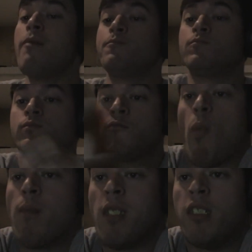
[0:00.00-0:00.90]
up!
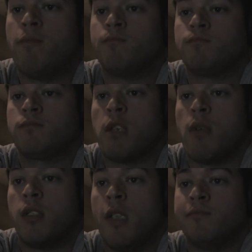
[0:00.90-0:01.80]
I'm on it.
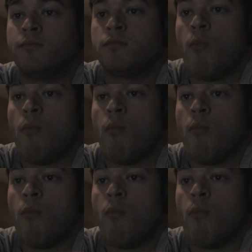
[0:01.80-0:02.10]
I'm on it.